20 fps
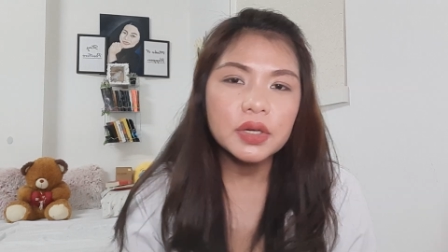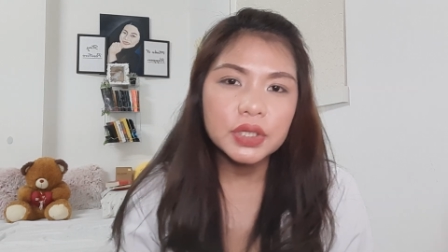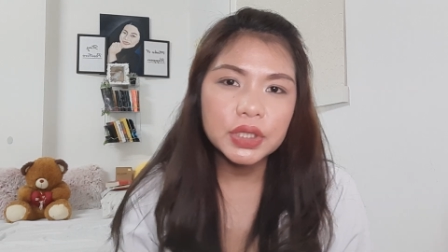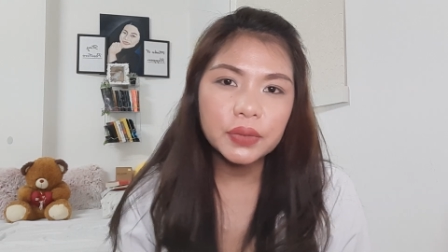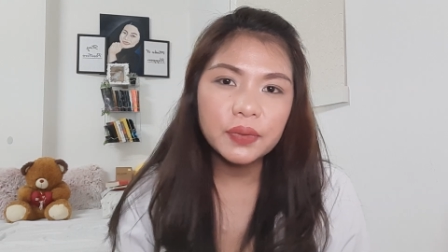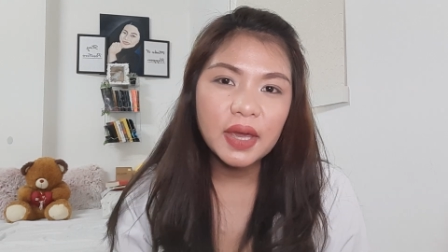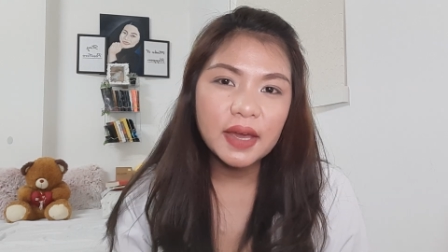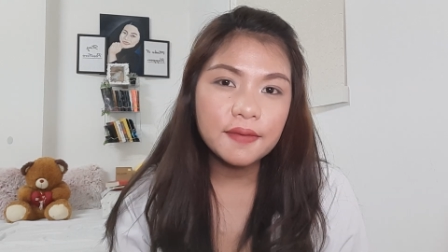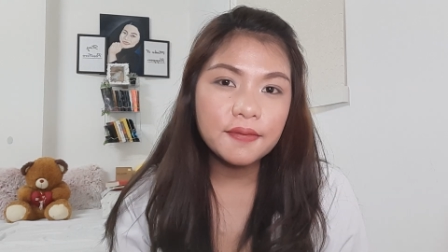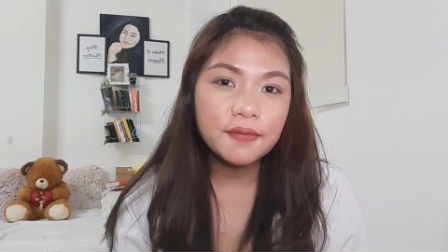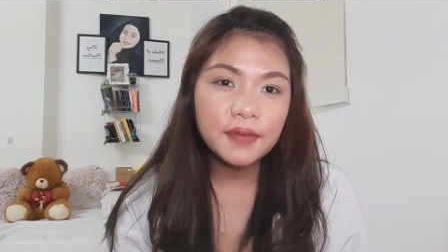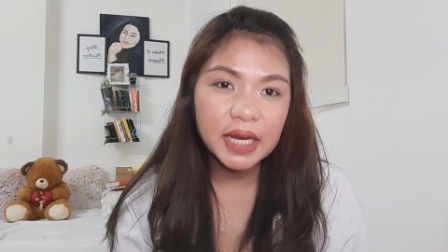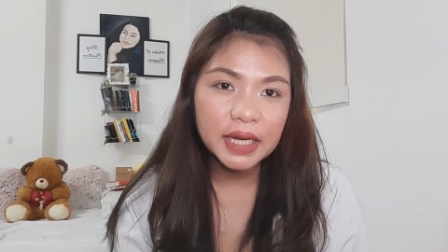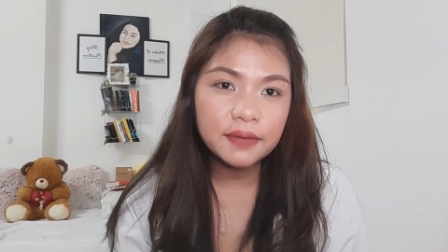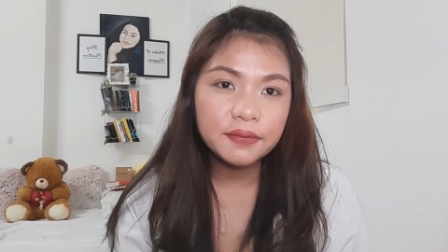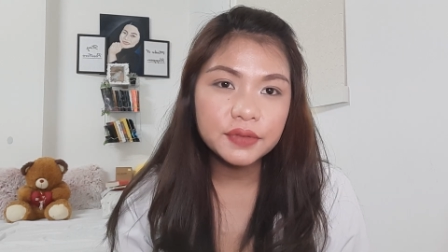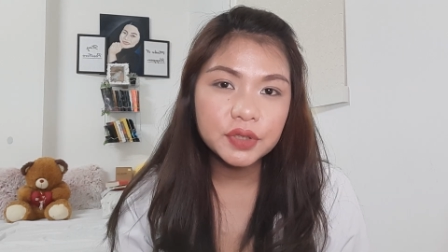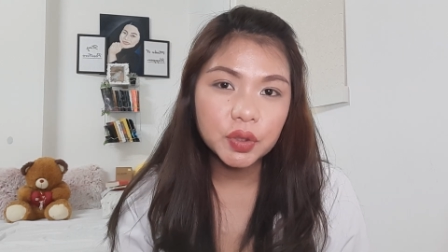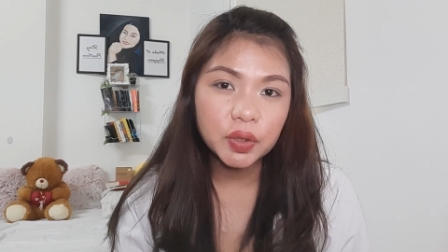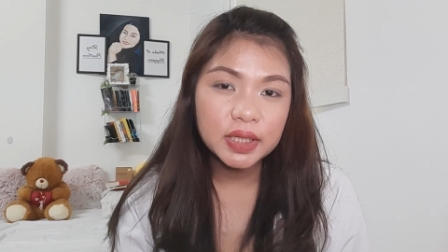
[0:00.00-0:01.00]
So we have
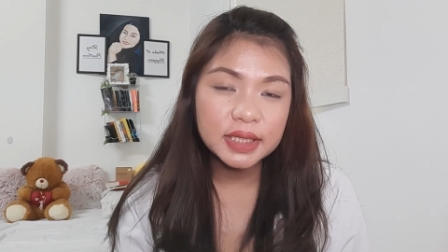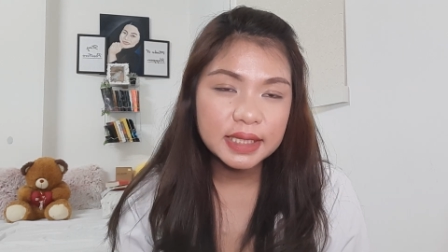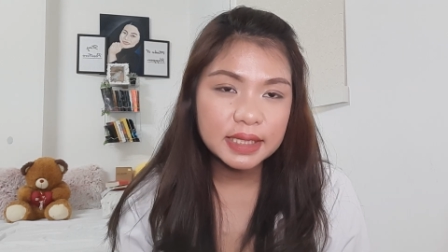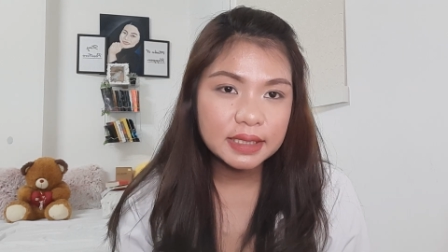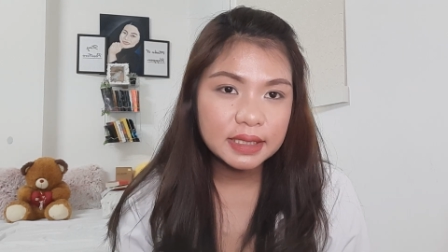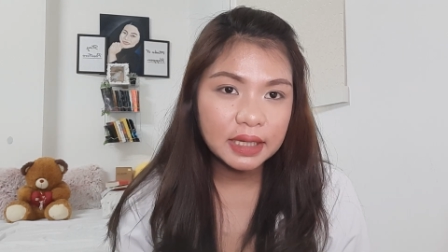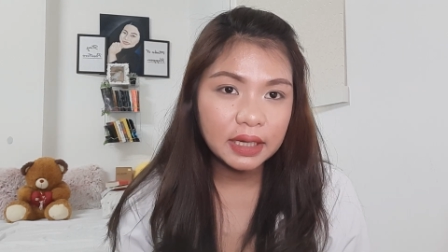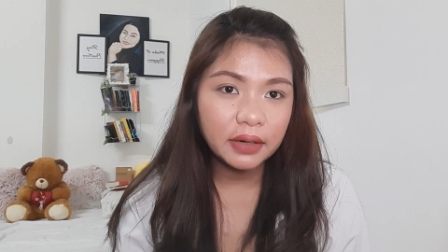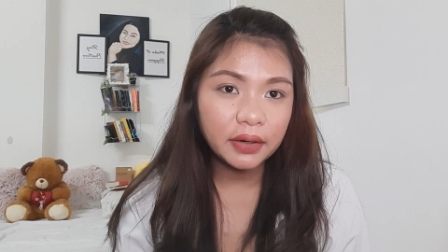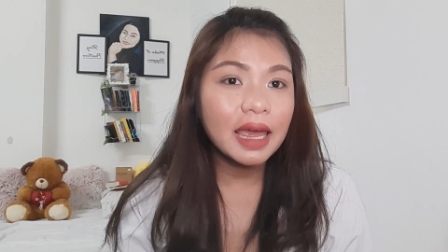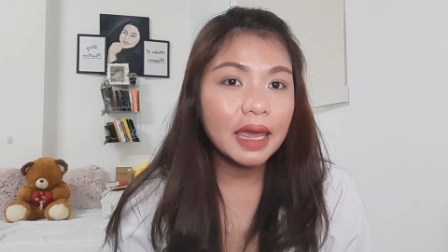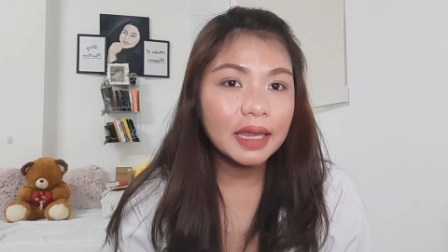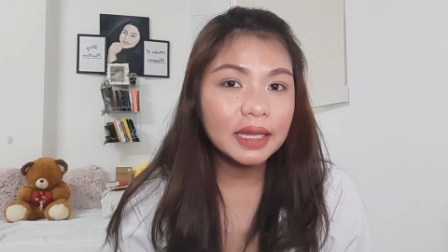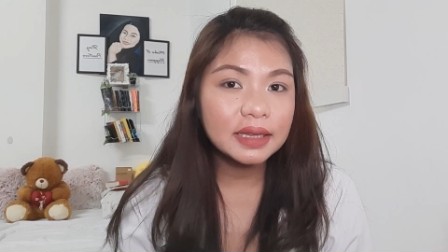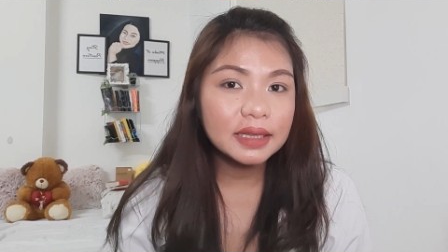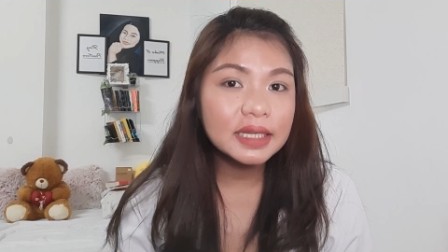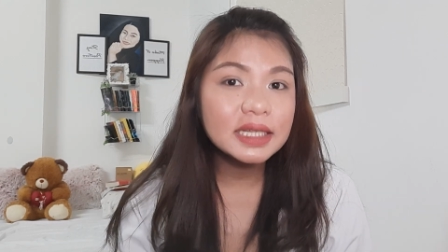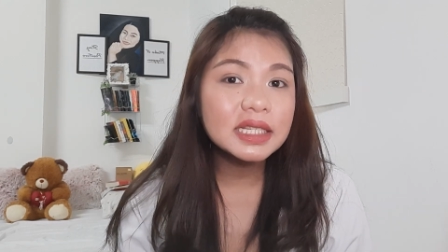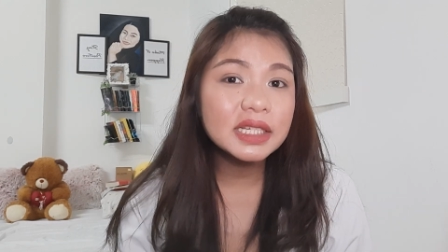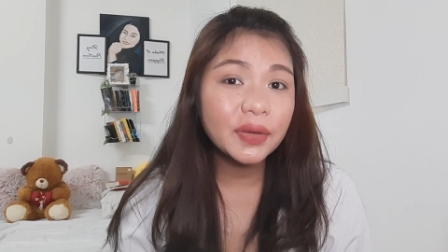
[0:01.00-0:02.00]
5 choices here
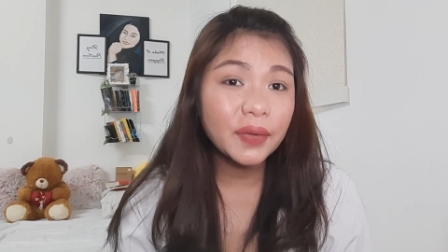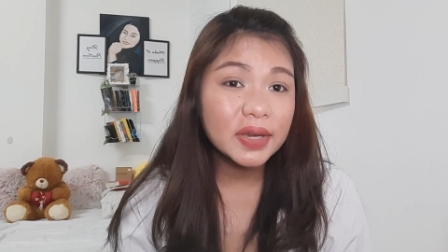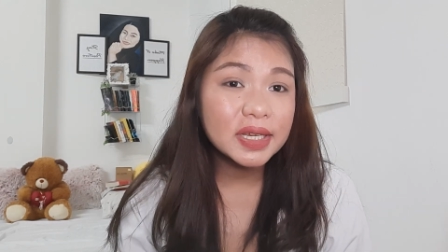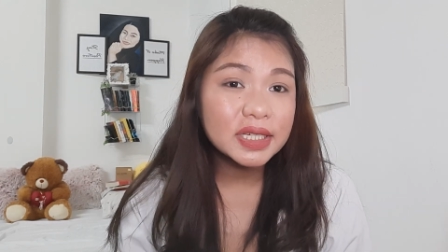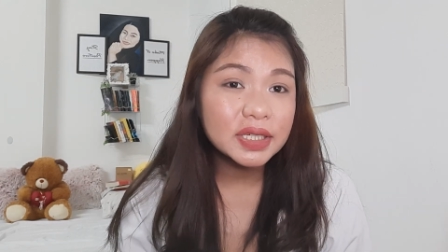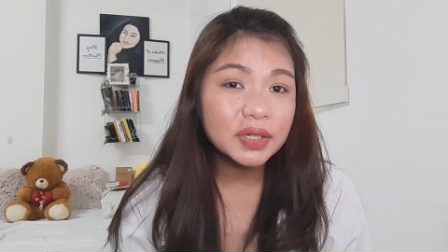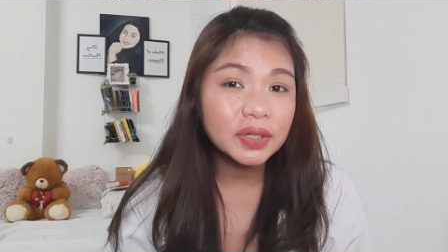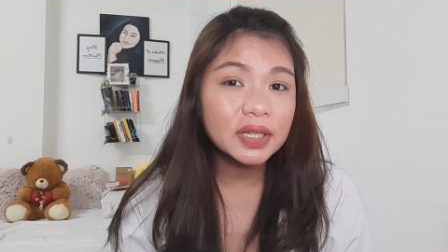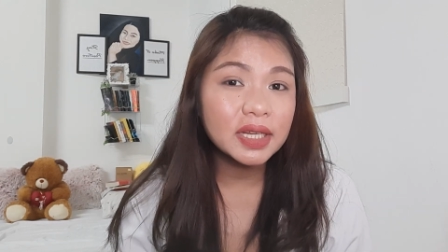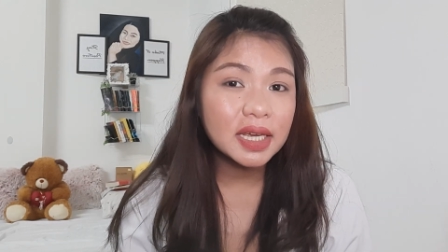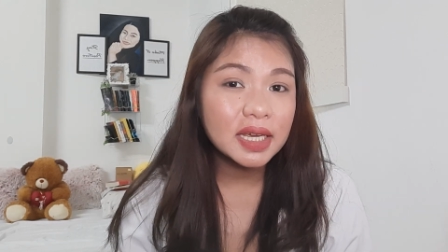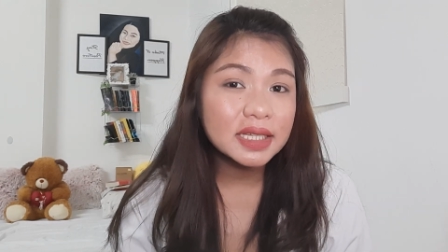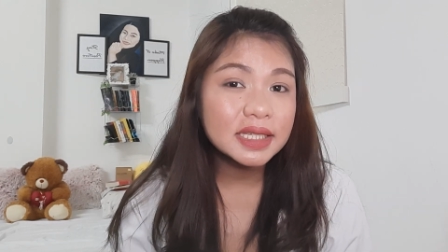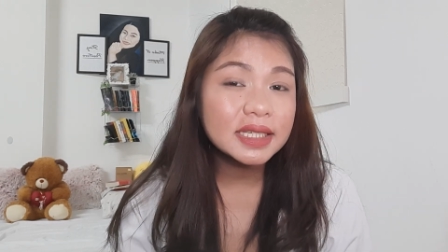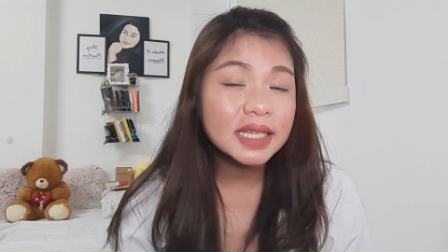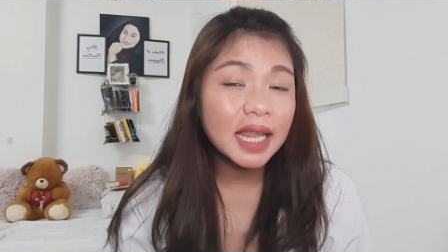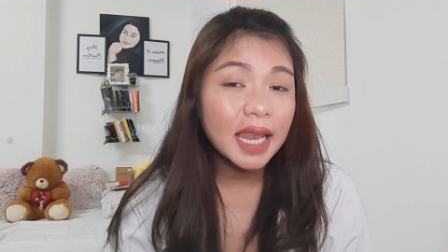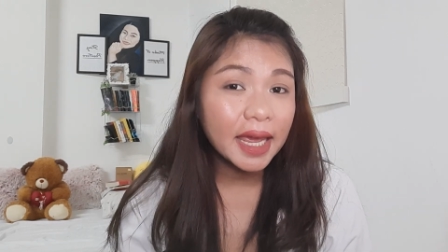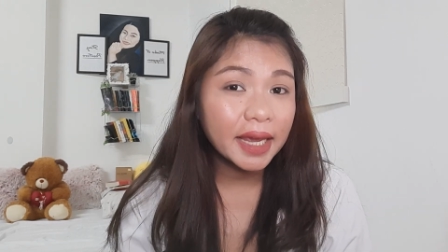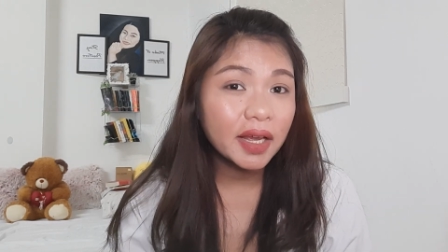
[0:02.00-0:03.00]
and this question is
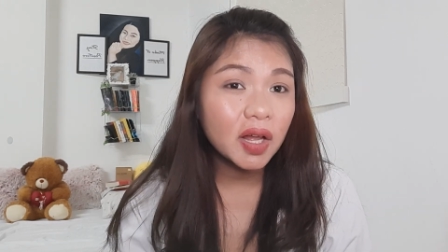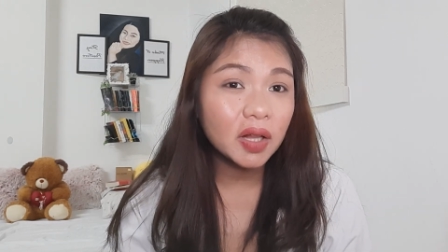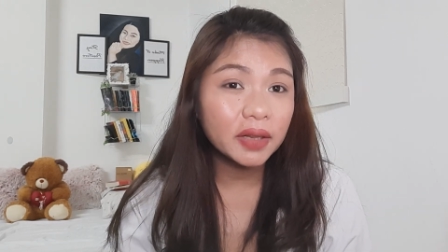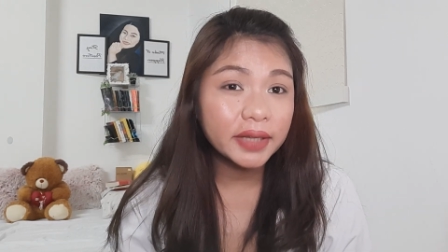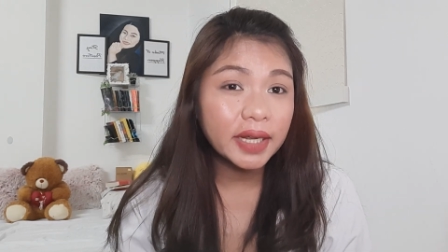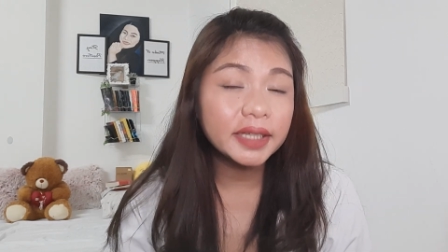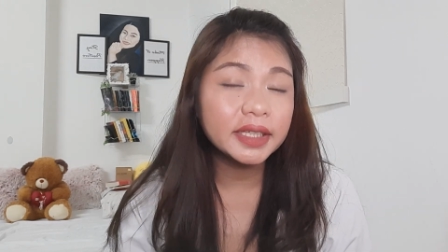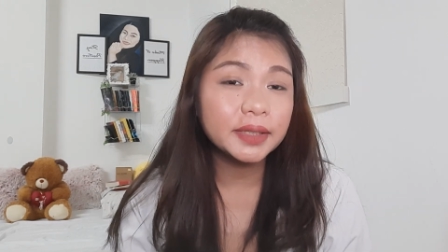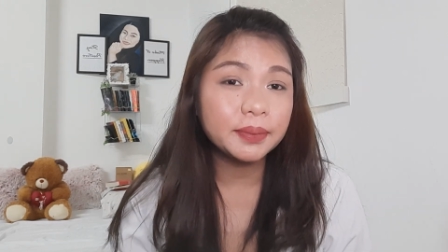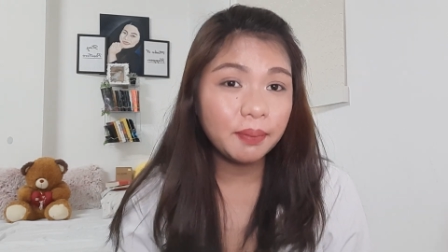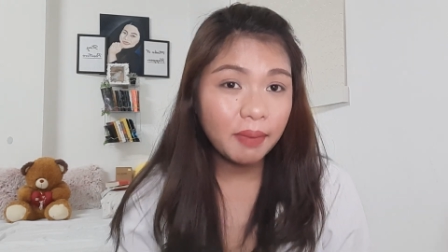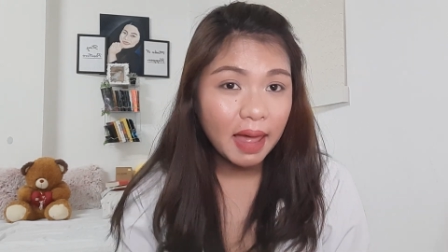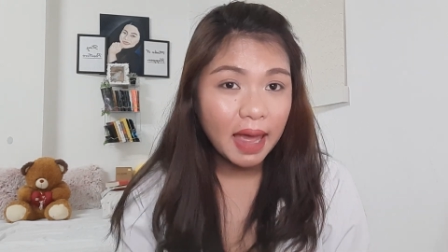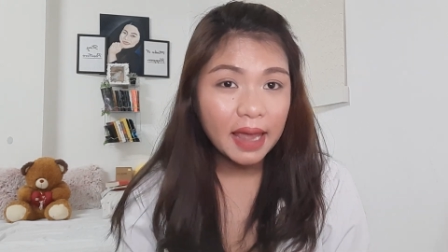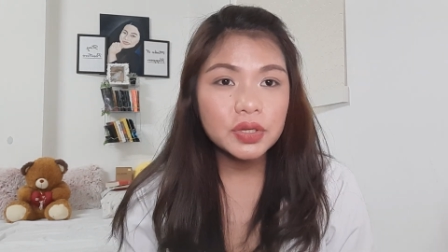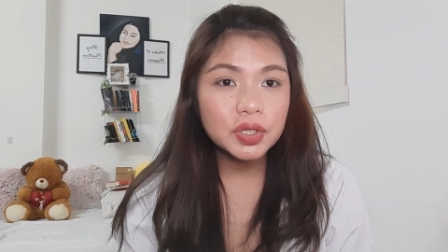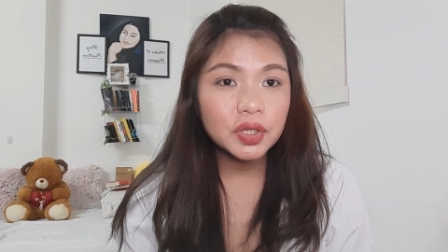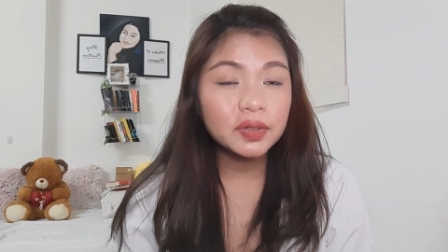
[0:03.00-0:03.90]
select all that apply.